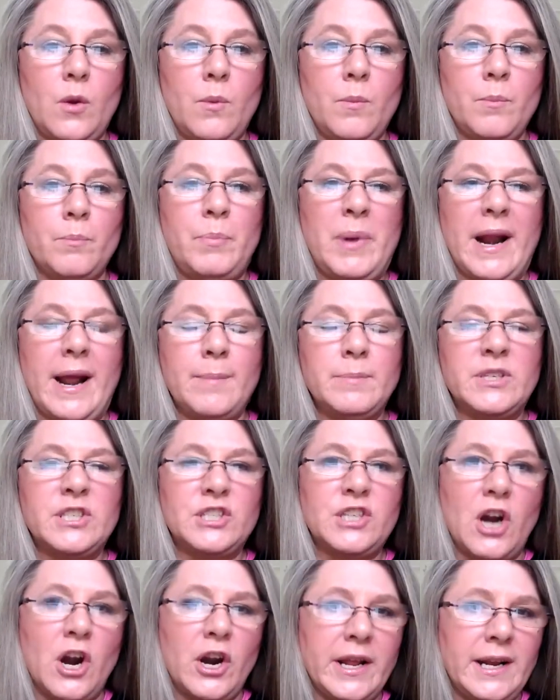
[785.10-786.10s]
but I'm
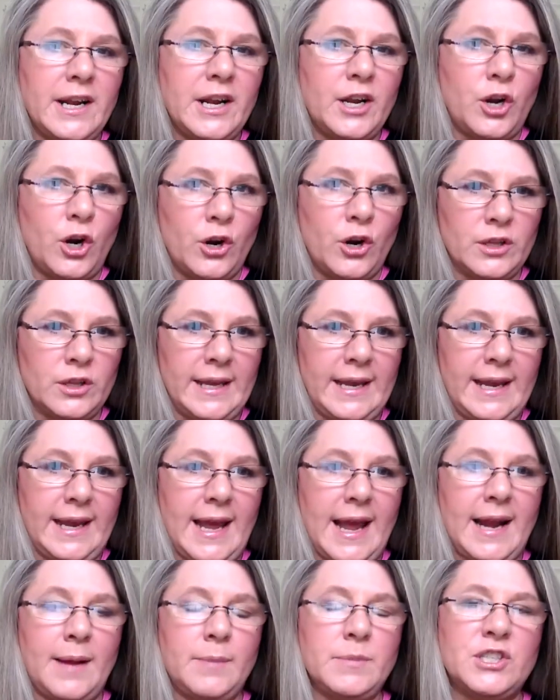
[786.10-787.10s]
starting it early,
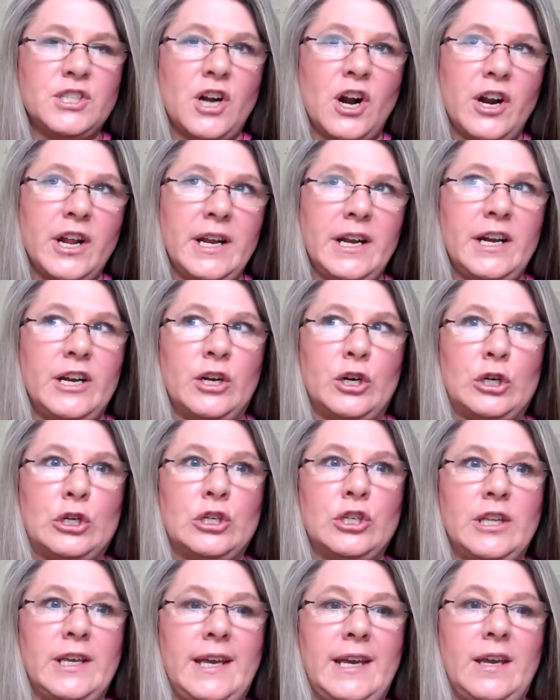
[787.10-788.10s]
and I'm starting it
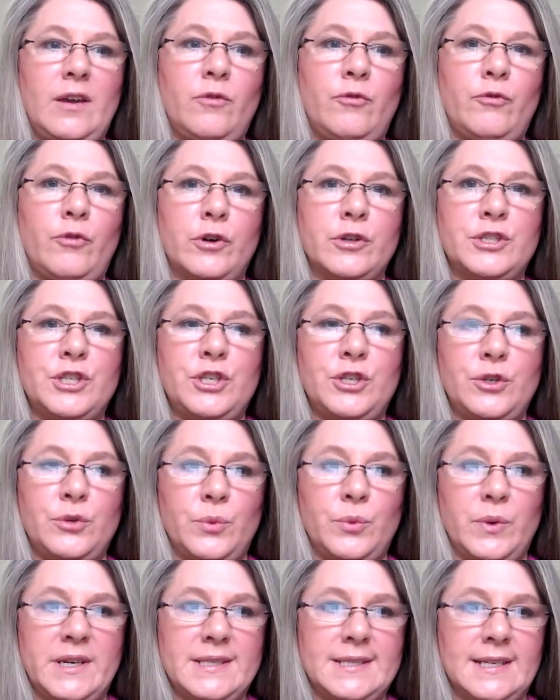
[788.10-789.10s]
early for two
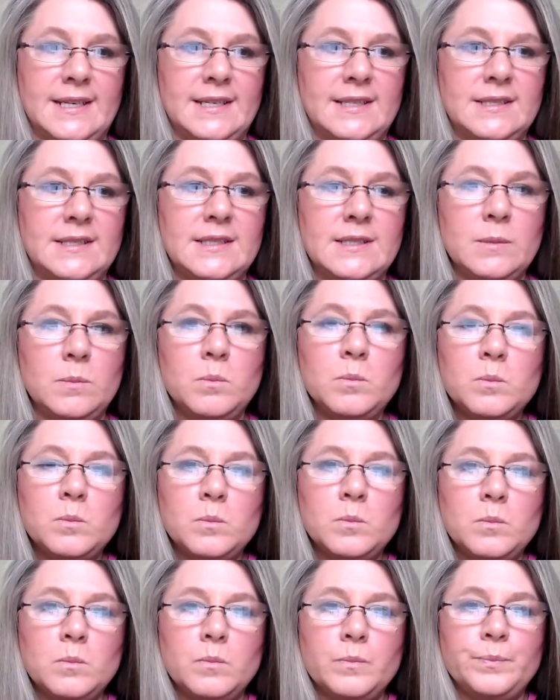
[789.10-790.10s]
reasons.
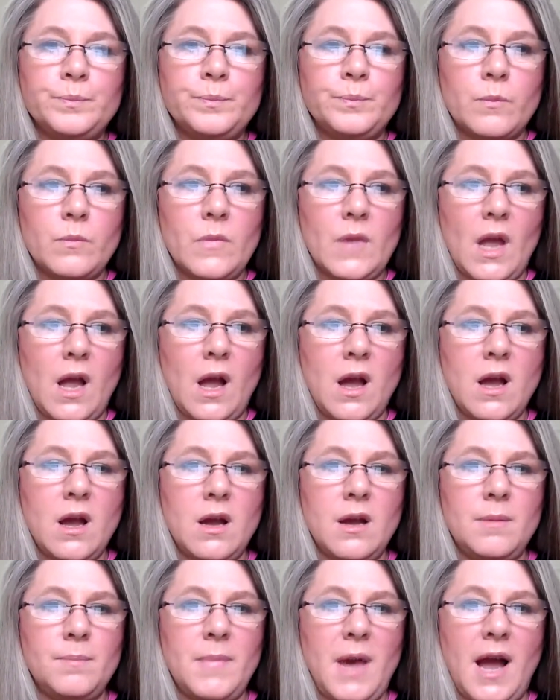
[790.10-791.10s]

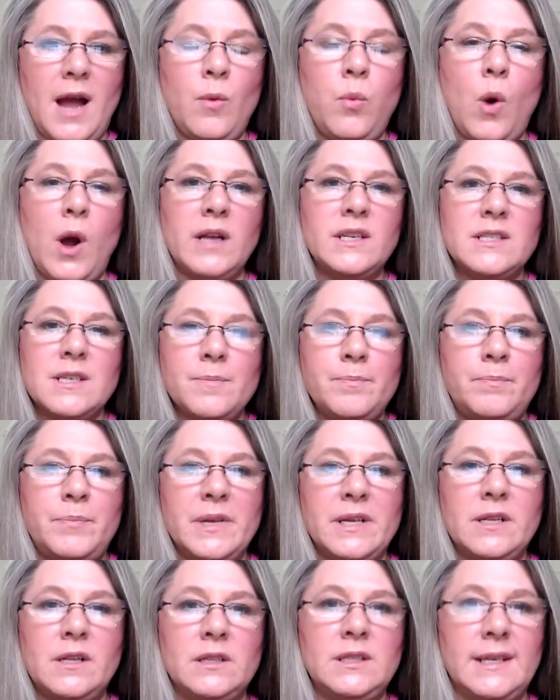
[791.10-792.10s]
Um, I want to
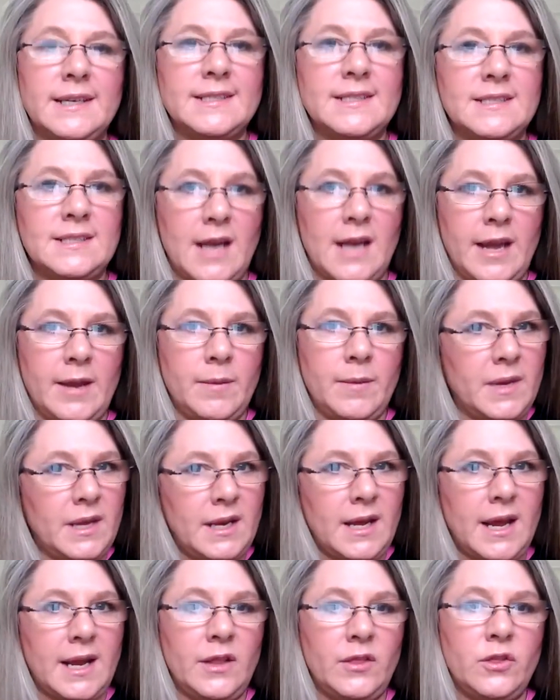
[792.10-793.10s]
build
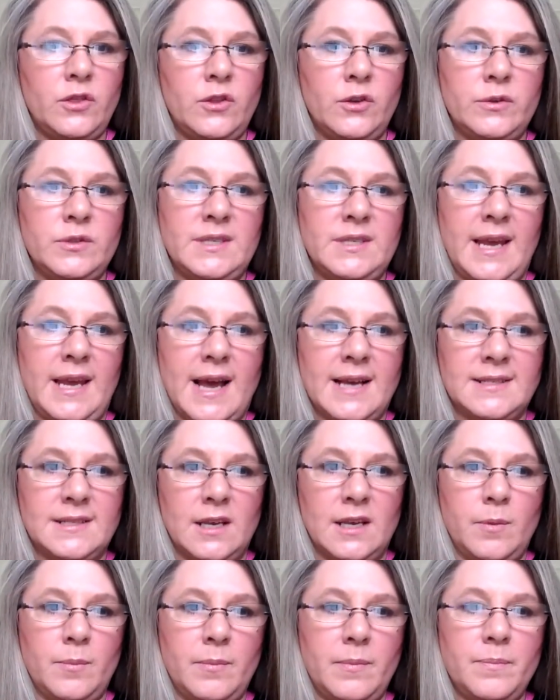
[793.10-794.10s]
excitement and
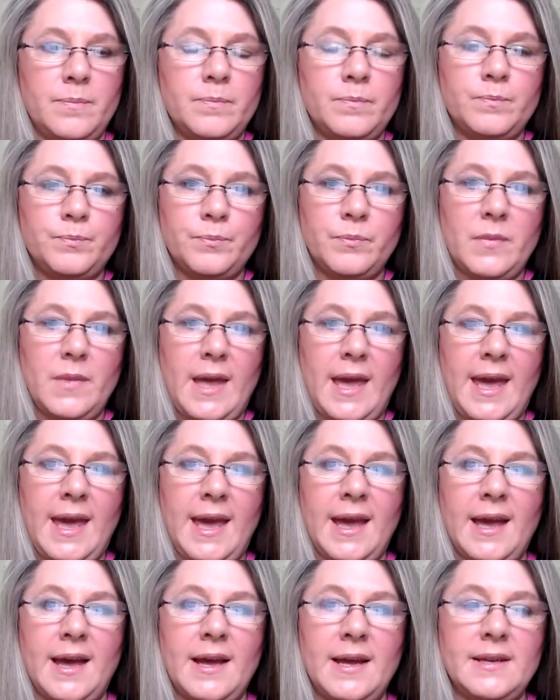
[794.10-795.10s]
enthusiasm.
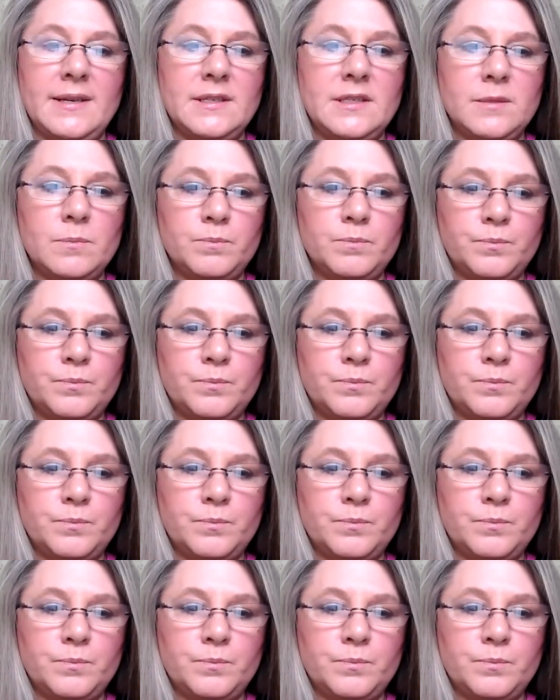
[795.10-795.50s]
And